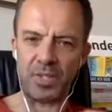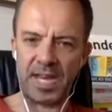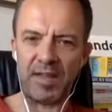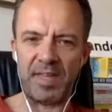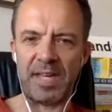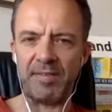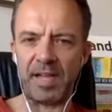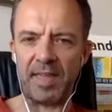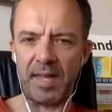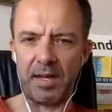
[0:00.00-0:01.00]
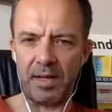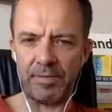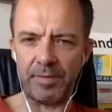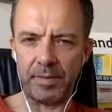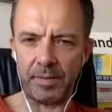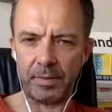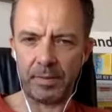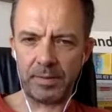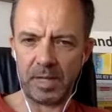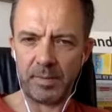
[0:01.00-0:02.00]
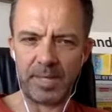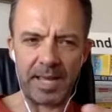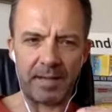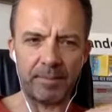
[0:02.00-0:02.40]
in how they navigate their life? Tell me that.